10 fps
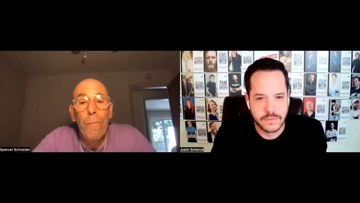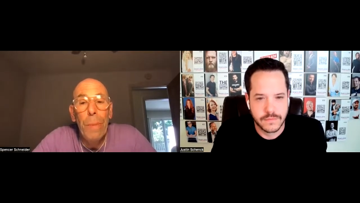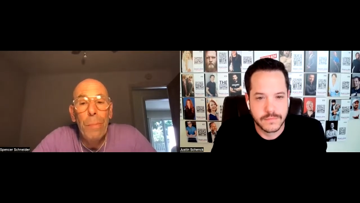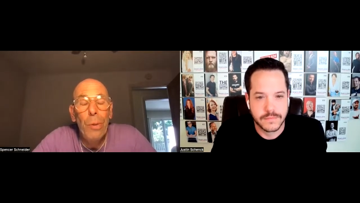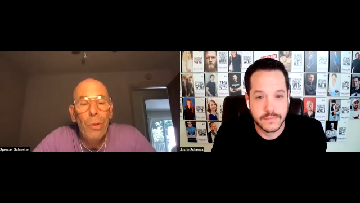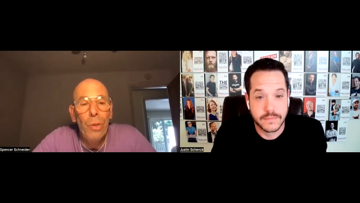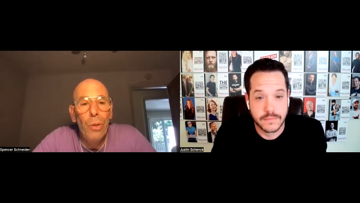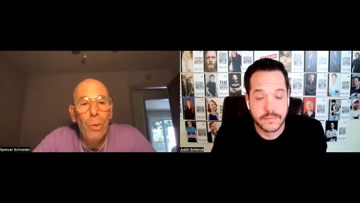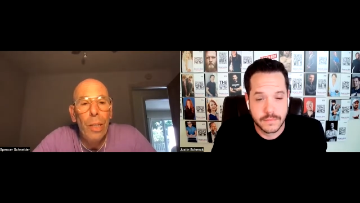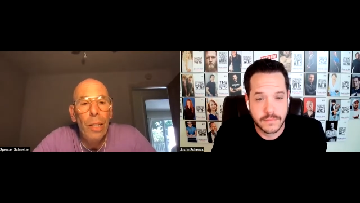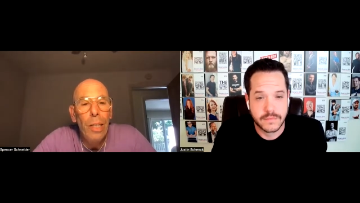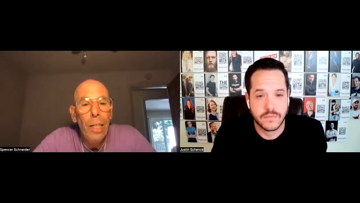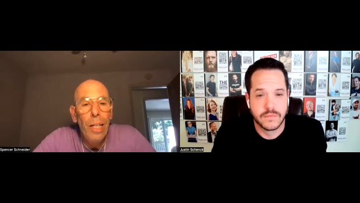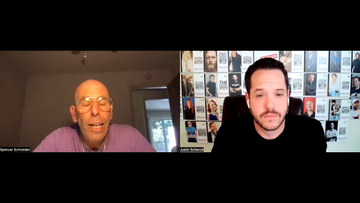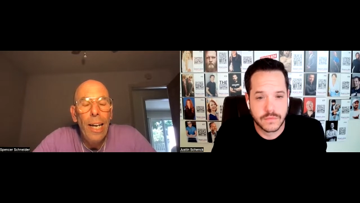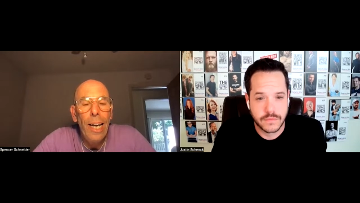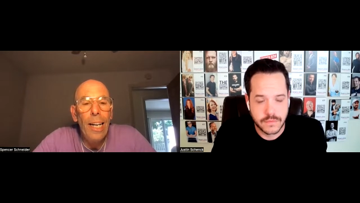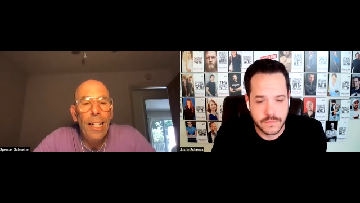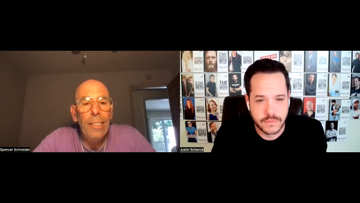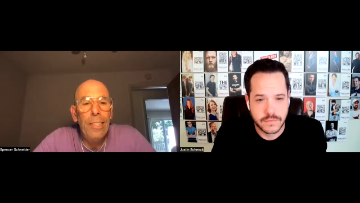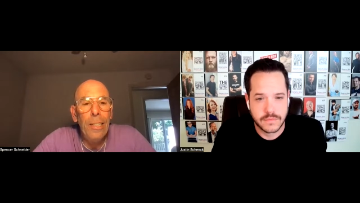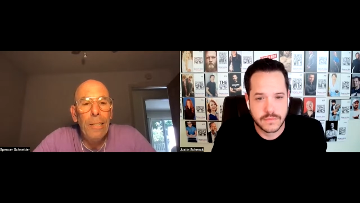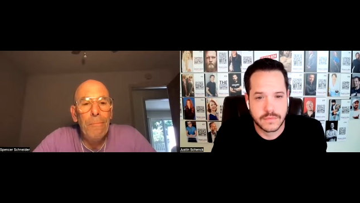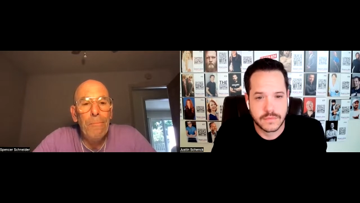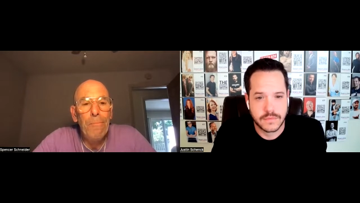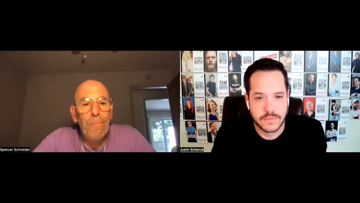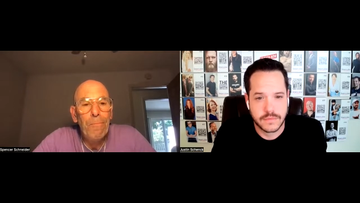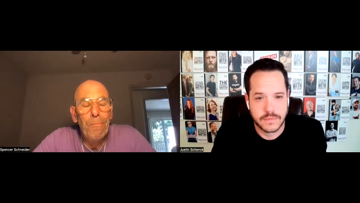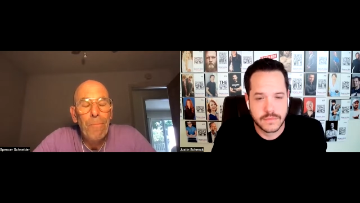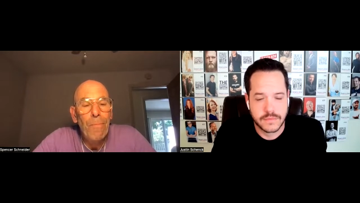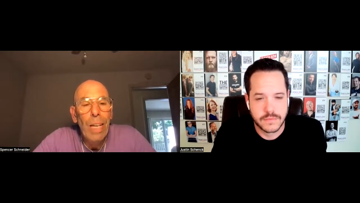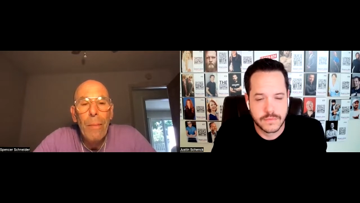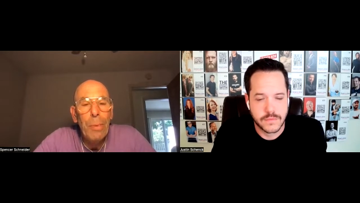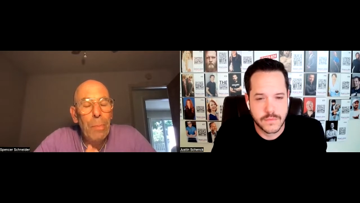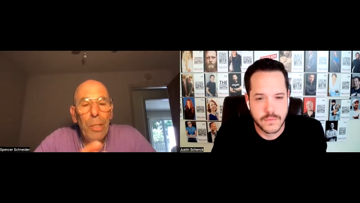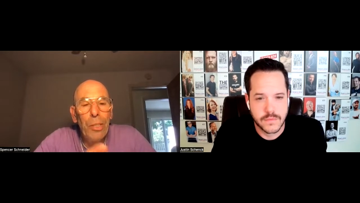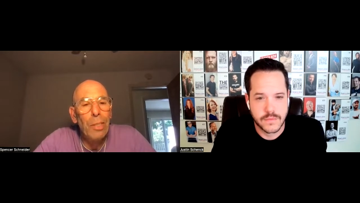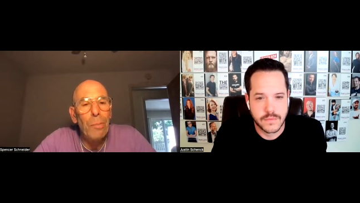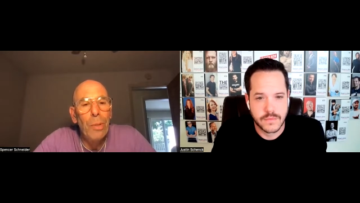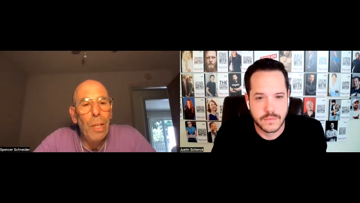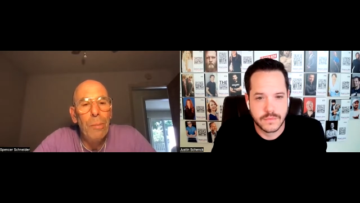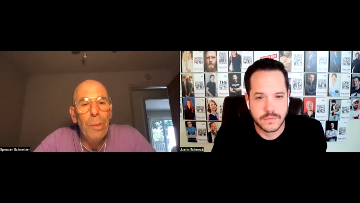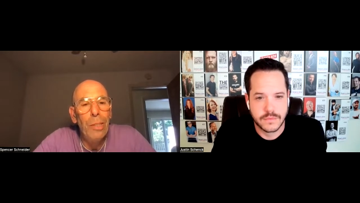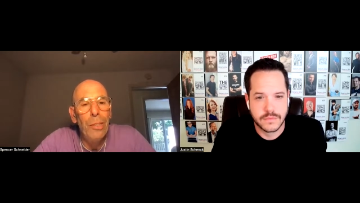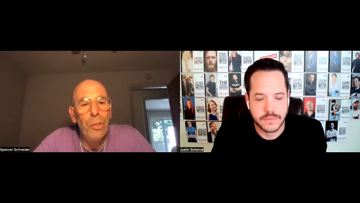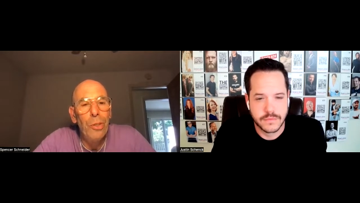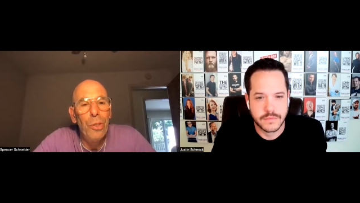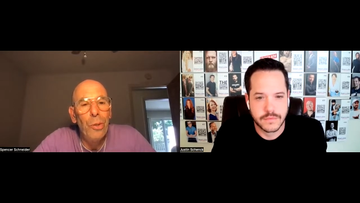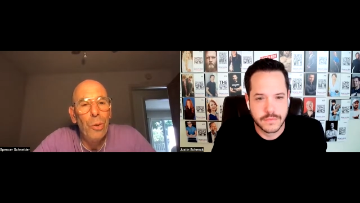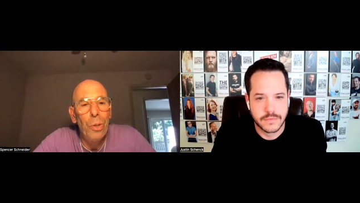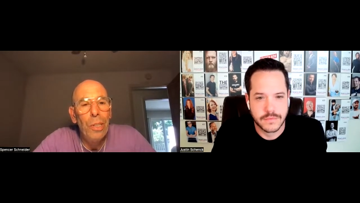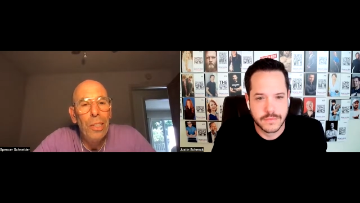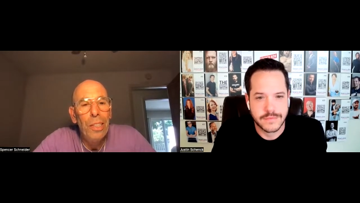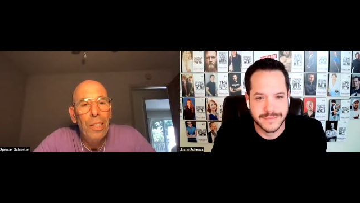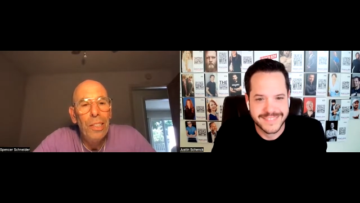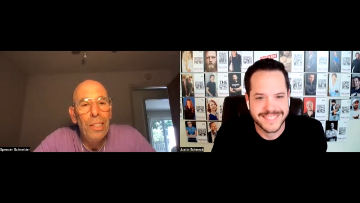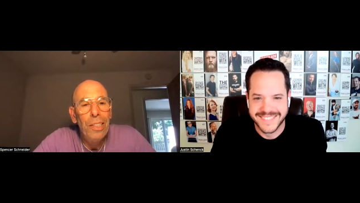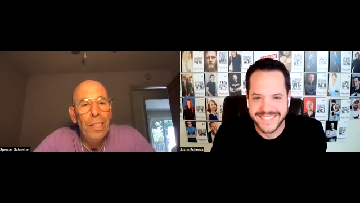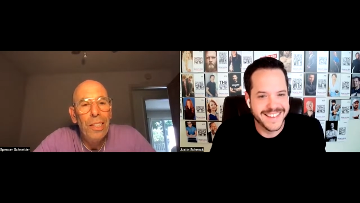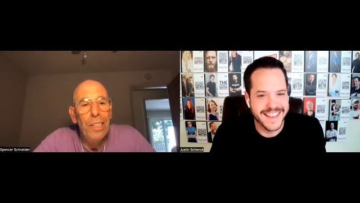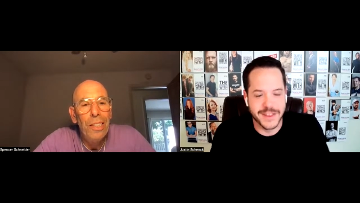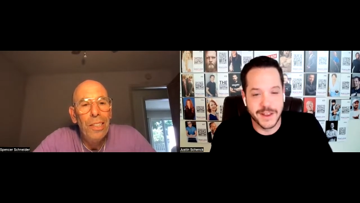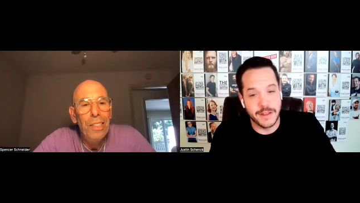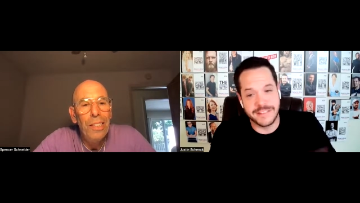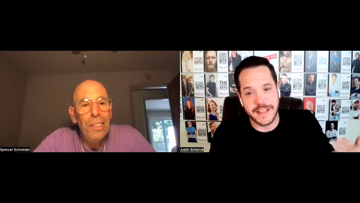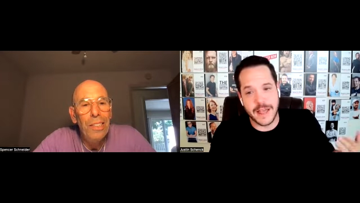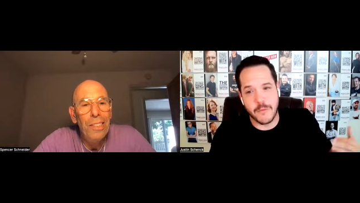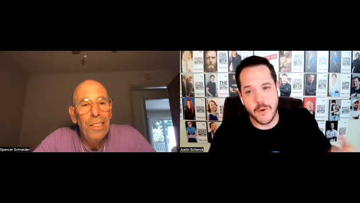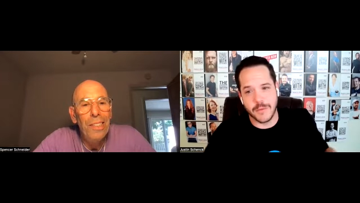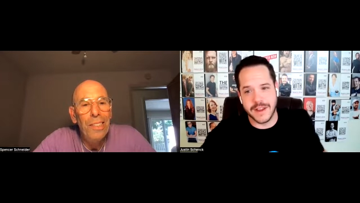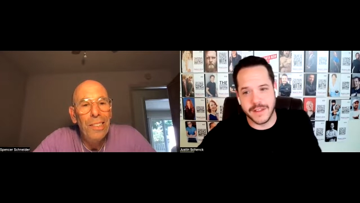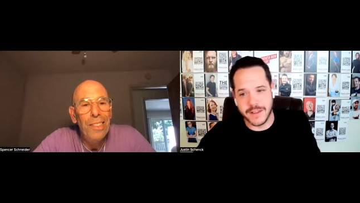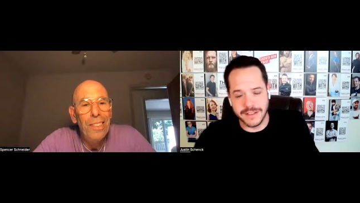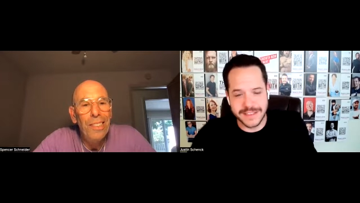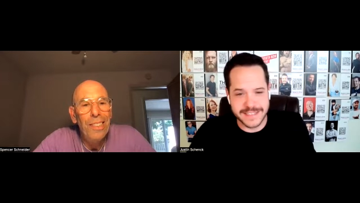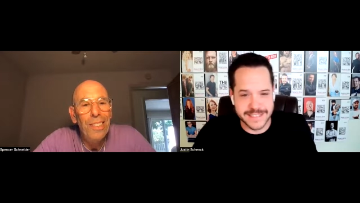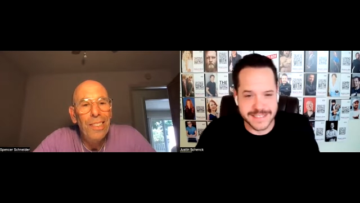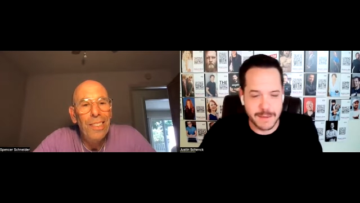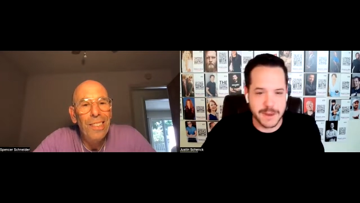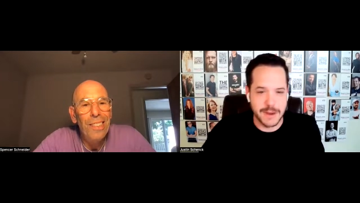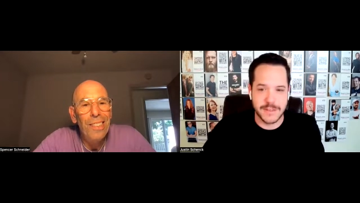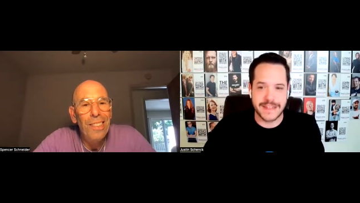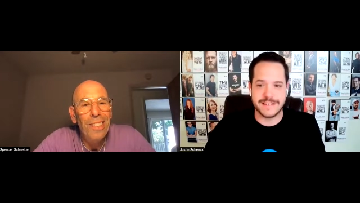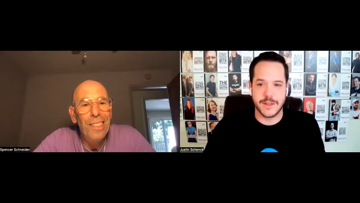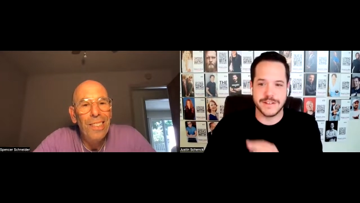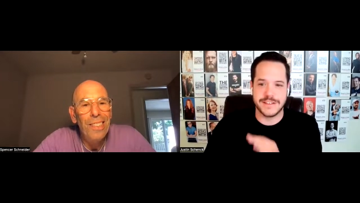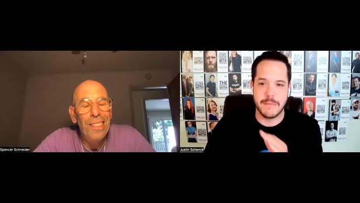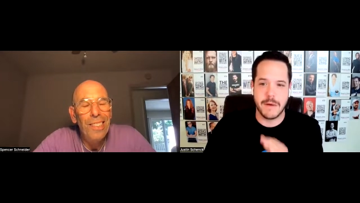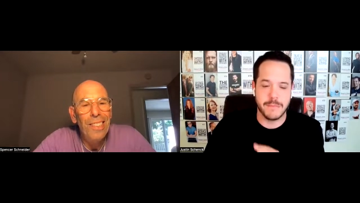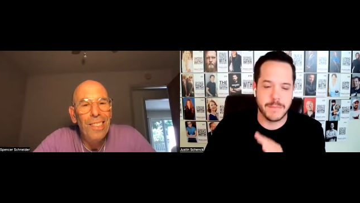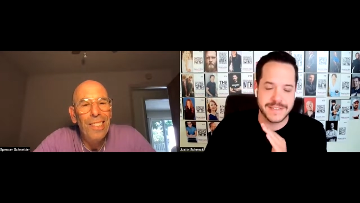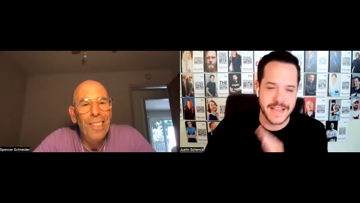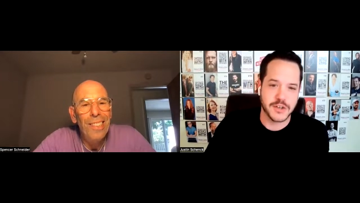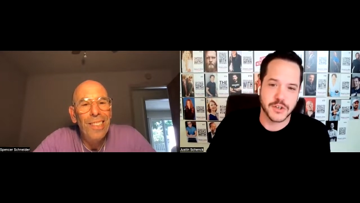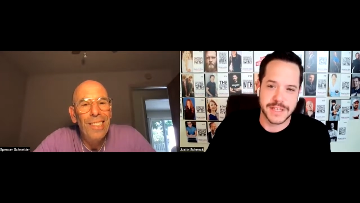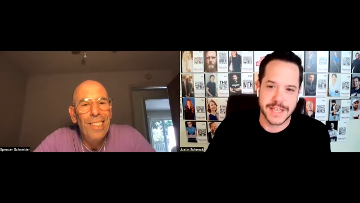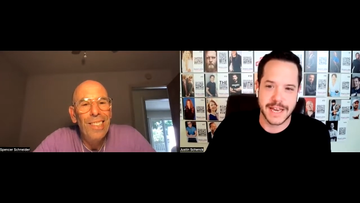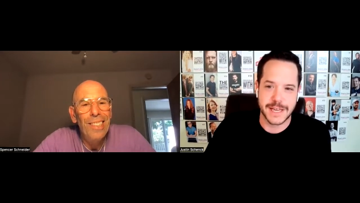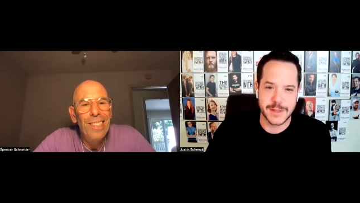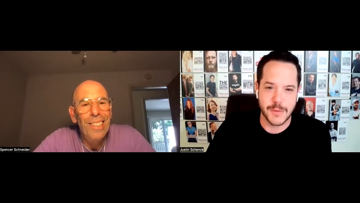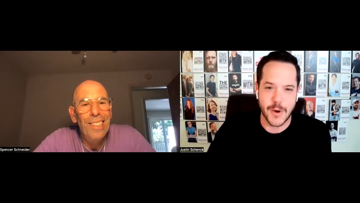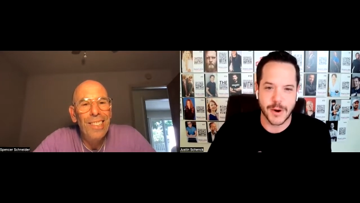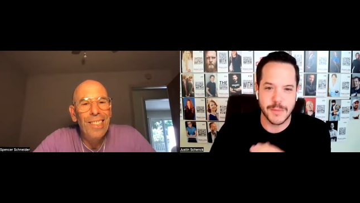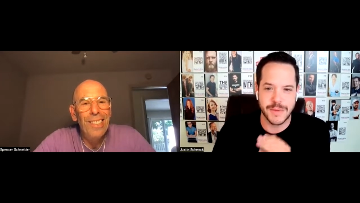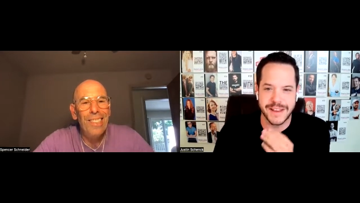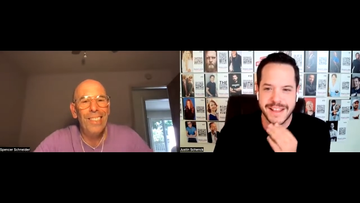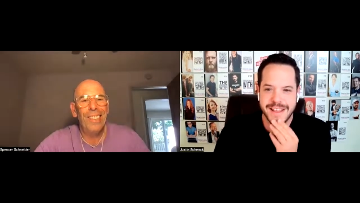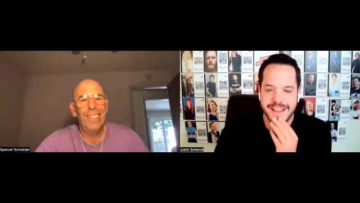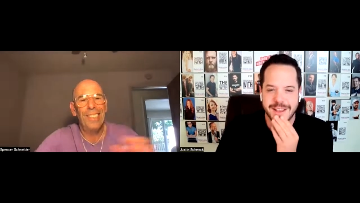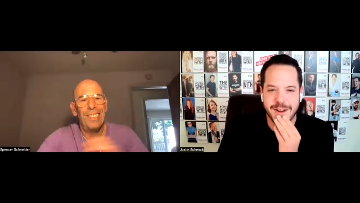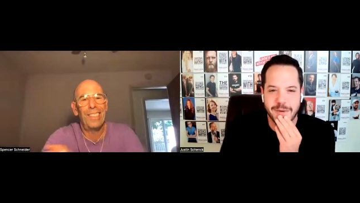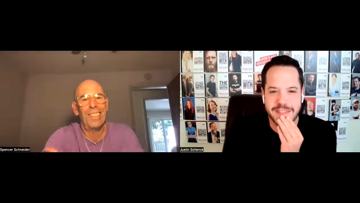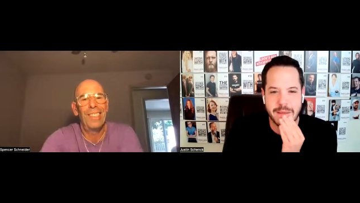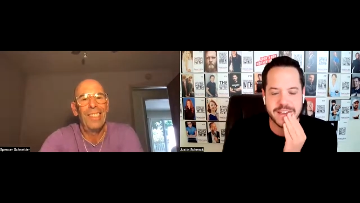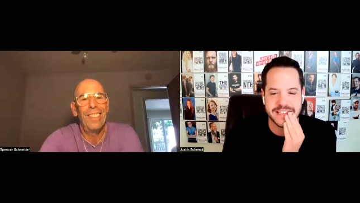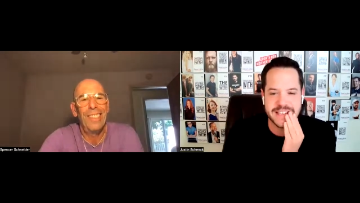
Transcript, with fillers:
Speaker 1: of people who do it. And um, happy to meet you sometime in Jersey Shore.
Speaker 2: Yeah, they, it's a lot warmer down there, at least this time of year. That's the only time I'm potentially getting in the water. But you know, with that being